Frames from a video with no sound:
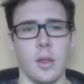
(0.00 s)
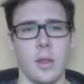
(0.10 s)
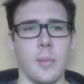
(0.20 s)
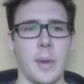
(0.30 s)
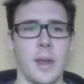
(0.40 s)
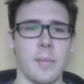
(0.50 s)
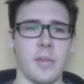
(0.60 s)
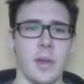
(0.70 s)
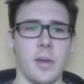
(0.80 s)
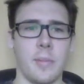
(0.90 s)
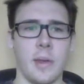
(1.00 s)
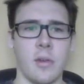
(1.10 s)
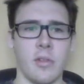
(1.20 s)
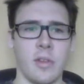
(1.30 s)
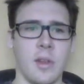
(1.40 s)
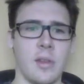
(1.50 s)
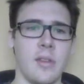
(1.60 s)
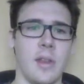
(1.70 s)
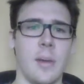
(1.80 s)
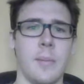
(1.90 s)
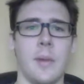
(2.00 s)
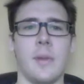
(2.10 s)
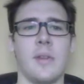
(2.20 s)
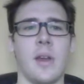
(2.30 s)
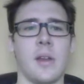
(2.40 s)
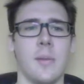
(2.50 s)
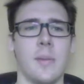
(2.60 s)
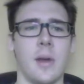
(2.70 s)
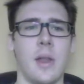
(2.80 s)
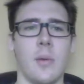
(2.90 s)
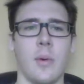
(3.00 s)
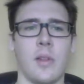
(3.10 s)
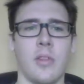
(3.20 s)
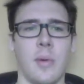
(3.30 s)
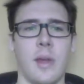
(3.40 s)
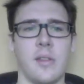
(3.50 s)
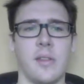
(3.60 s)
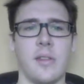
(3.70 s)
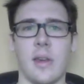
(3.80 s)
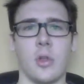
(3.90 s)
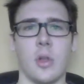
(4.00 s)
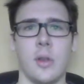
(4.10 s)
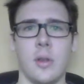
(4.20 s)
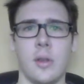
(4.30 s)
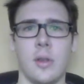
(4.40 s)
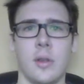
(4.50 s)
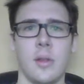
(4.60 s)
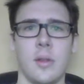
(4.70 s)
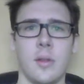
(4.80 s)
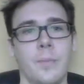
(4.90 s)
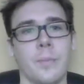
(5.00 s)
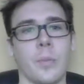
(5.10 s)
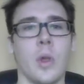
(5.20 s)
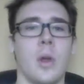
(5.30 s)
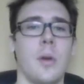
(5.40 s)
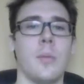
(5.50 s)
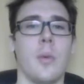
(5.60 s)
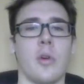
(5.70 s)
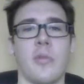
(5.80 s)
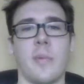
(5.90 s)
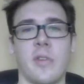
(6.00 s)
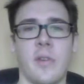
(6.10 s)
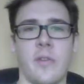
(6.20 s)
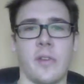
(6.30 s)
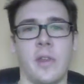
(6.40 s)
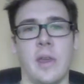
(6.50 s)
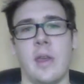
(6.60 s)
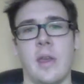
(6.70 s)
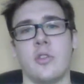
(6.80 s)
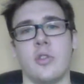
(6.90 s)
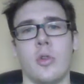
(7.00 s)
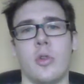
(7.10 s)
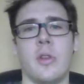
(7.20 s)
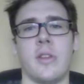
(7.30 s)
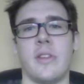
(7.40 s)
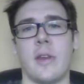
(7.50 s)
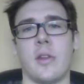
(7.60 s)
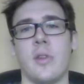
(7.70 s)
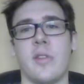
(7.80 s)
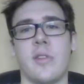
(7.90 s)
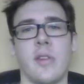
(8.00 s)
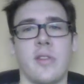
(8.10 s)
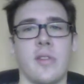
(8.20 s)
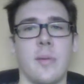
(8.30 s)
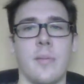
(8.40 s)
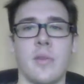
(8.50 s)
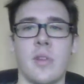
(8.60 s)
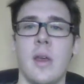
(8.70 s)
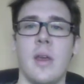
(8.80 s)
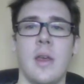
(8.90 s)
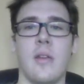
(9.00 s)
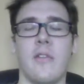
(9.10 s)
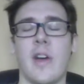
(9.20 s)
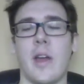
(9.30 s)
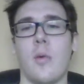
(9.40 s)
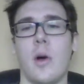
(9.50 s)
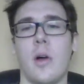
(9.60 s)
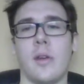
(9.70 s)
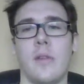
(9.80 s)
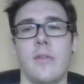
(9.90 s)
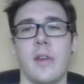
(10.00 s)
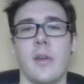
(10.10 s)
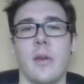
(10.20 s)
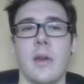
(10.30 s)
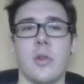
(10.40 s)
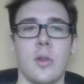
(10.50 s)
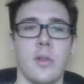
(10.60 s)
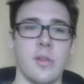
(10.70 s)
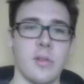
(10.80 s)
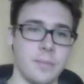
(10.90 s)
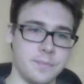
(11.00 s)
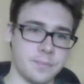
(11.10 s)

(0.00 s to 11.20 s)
Hello, my name is Kyle Peterson, and today I'm going to be talking about network threat detection. More specifically, intrusion detection systems and firewall configurations.